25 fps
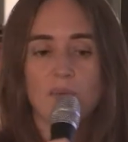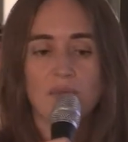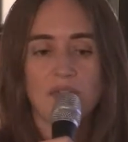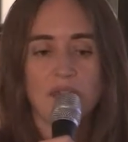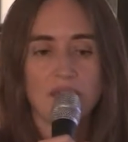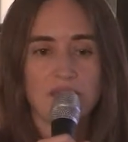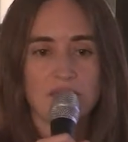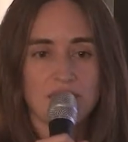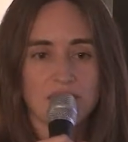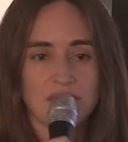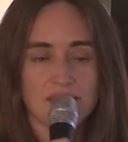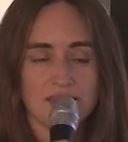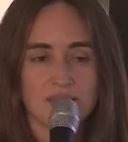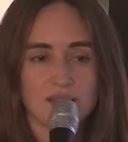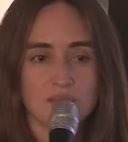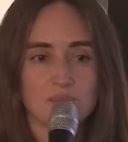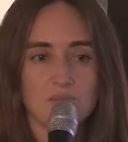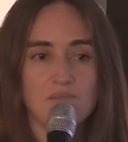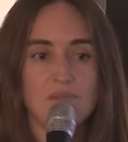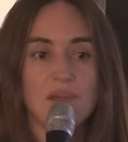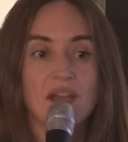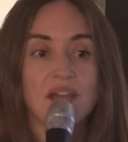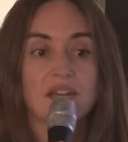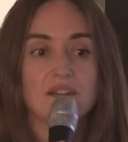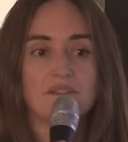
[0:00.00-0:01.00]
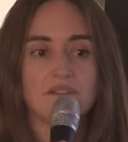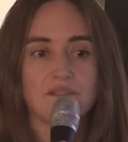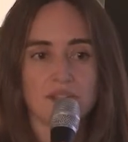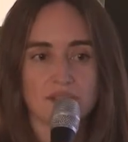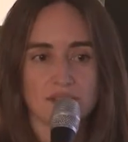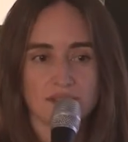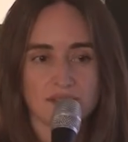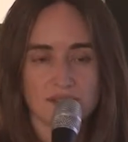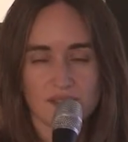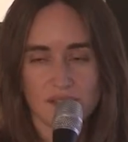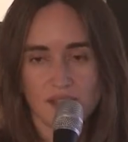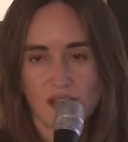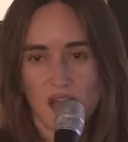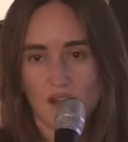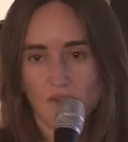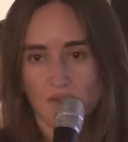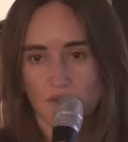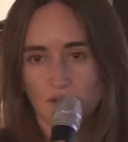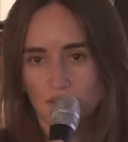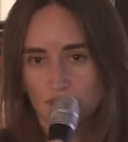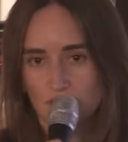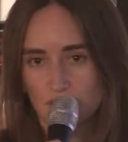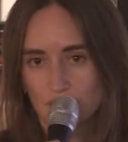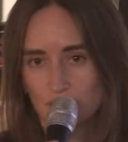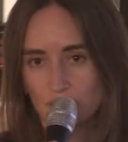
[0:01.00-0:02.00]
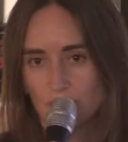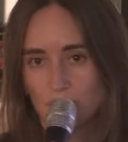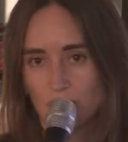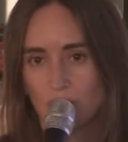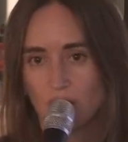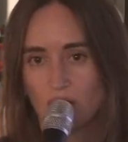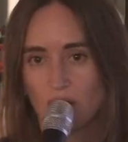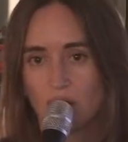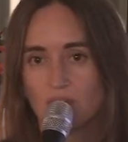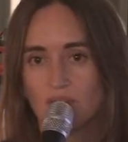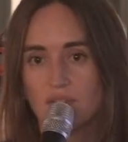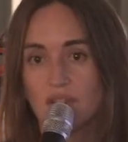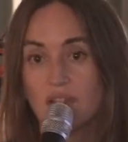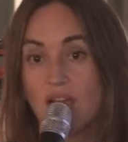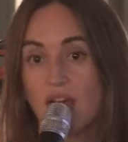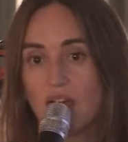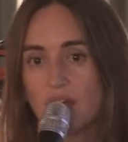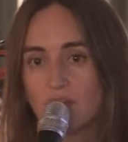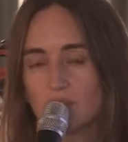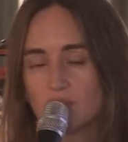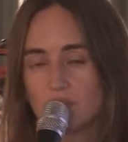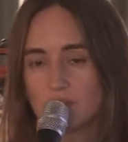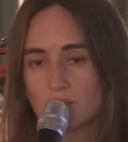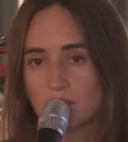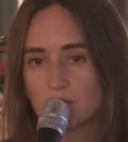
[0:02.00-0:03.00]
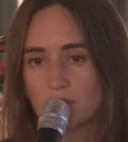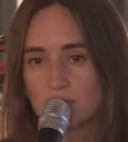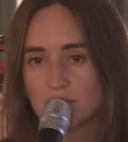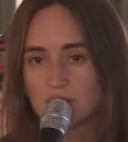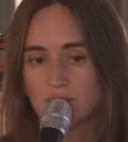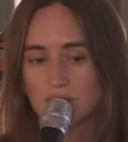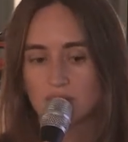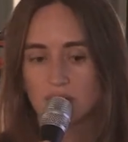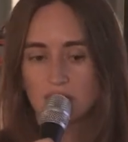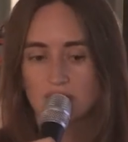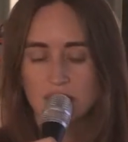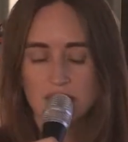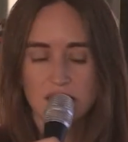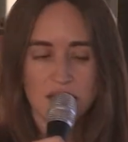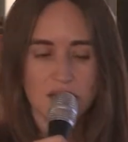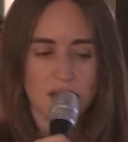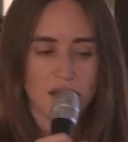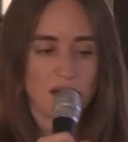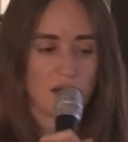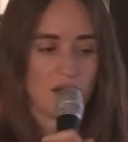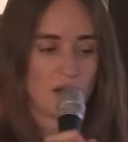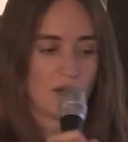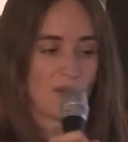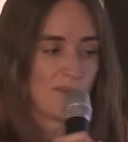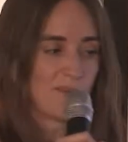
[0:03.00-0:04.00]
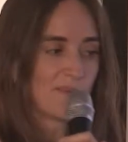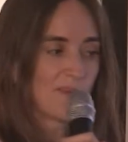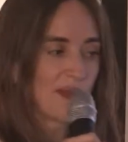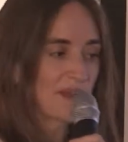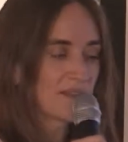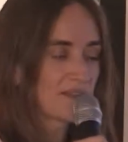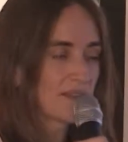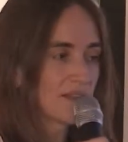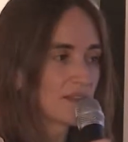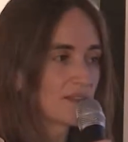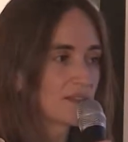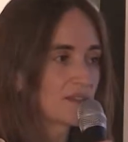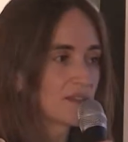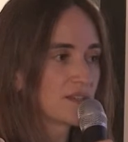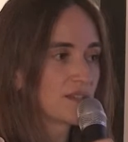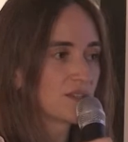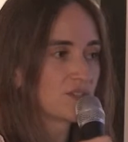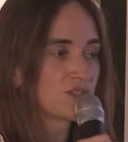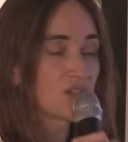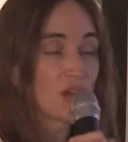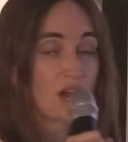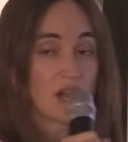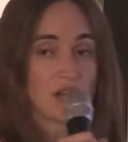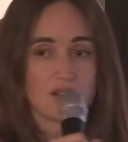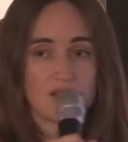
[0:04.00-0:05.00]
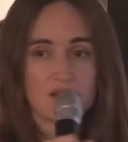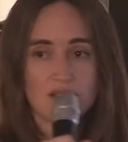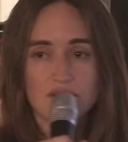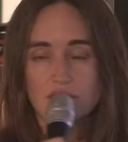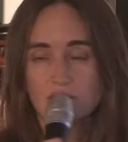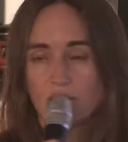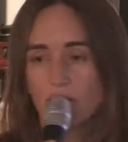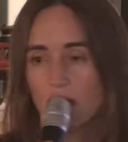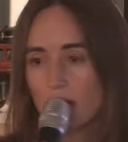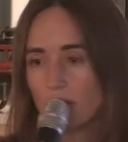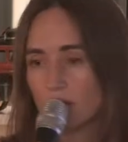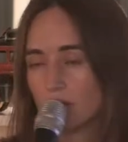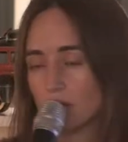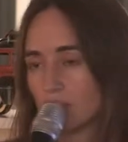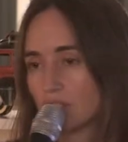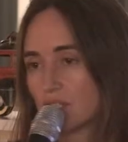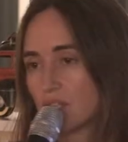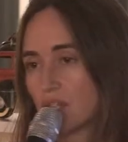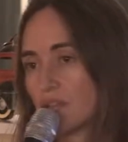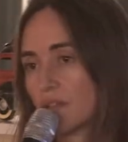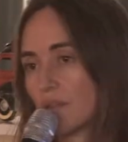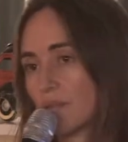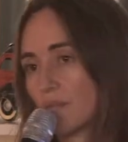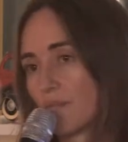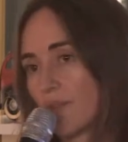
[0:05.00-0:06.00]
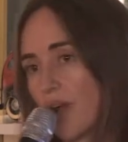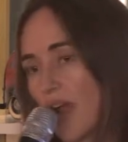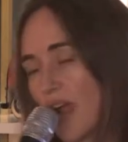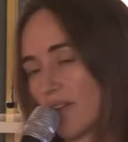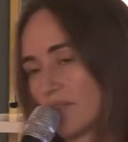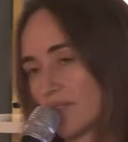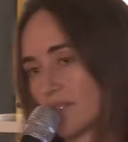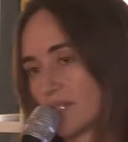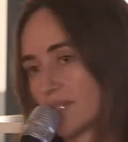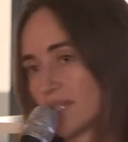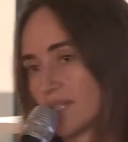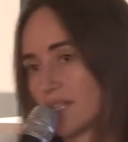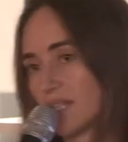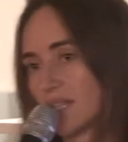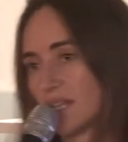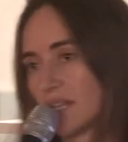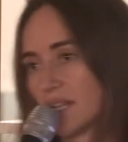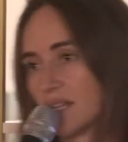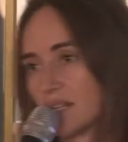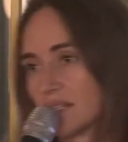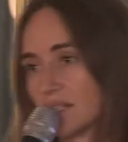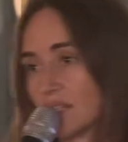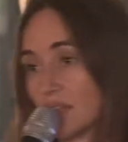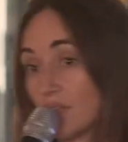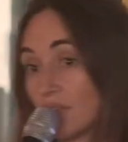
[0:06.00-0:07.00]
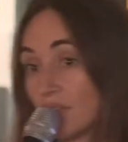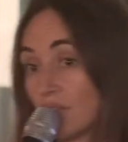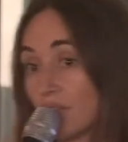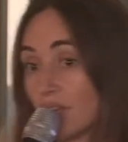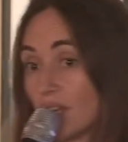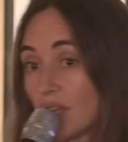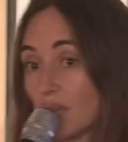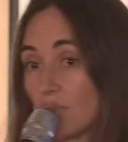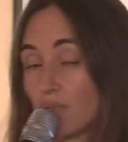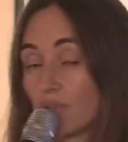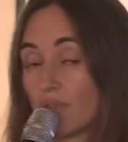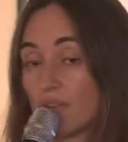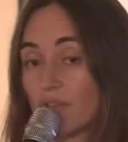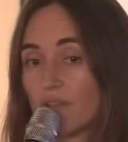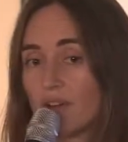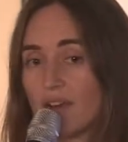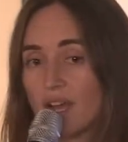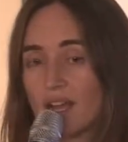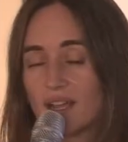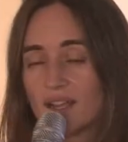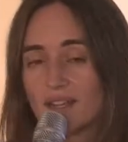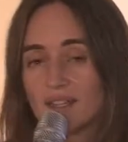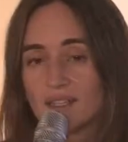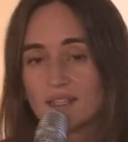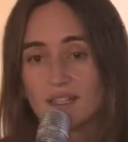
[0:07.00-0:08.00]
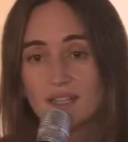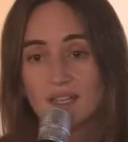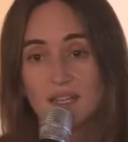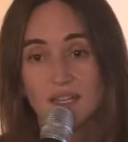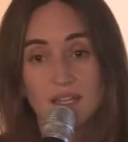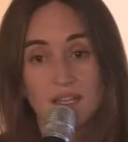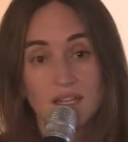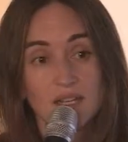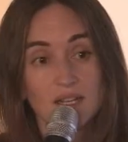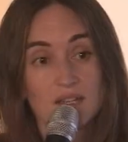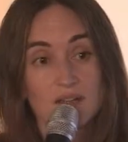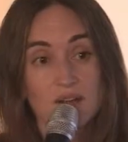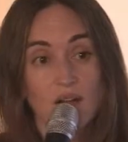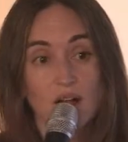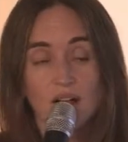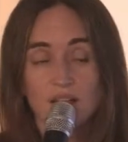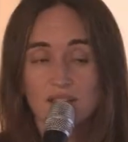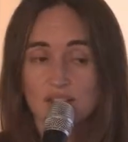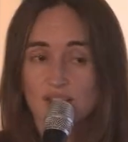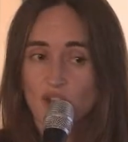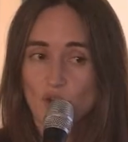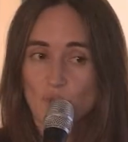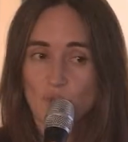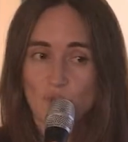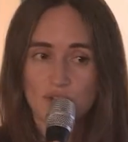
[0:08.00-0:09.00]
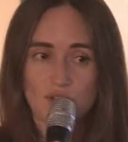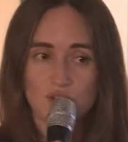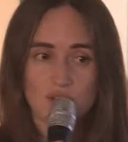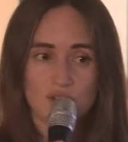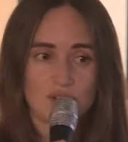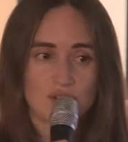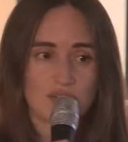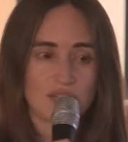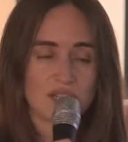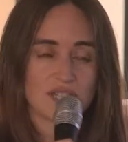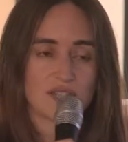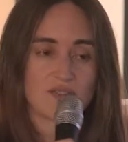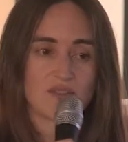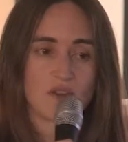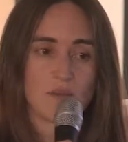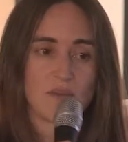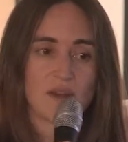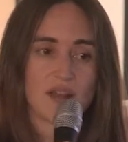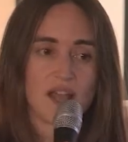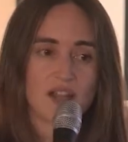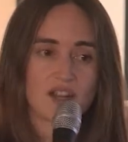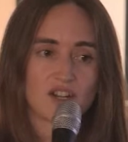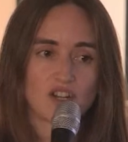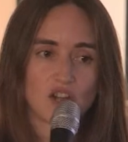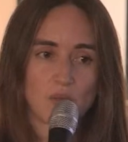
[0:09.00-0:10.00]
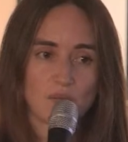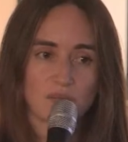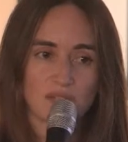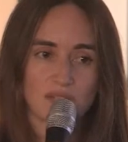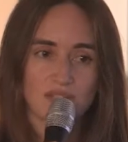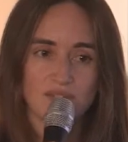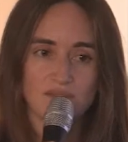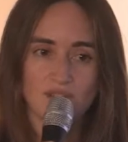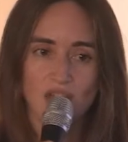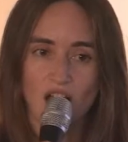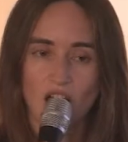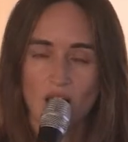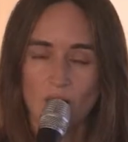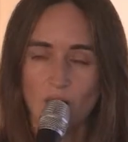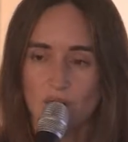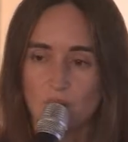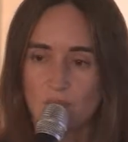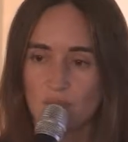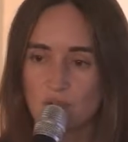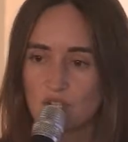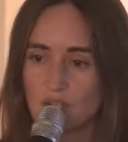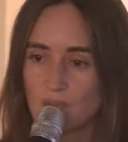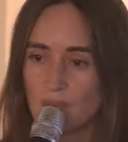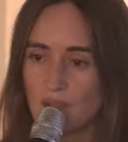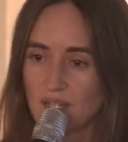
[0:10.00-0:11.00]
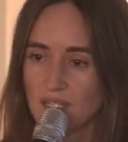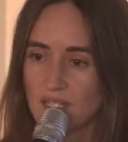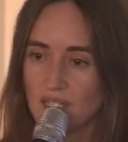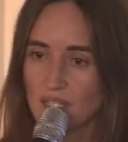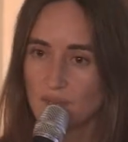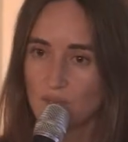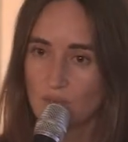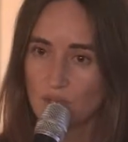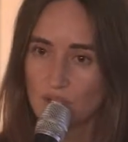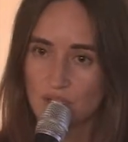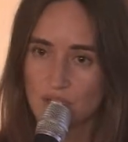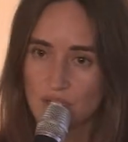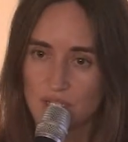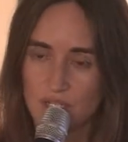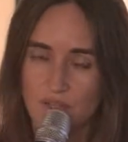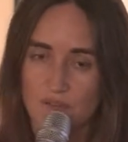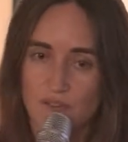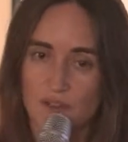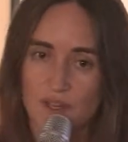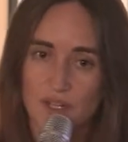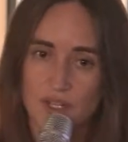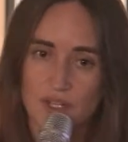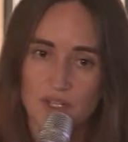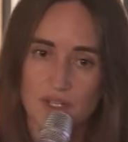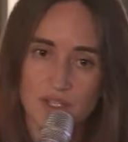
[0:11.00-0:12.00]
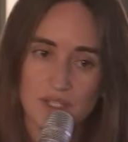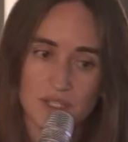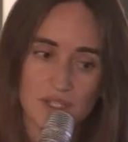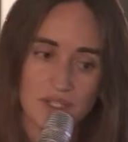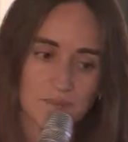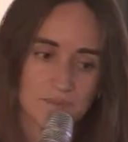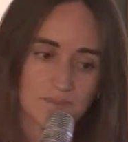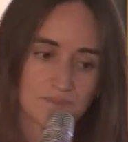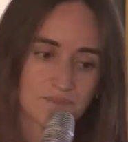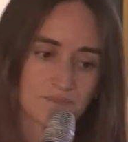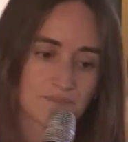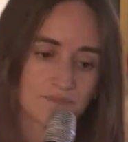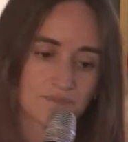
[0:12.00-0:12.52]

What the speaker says: that this benefits the average person. I think the challenges around privacy and security provide also opportunities from an economic development perspective. We just finished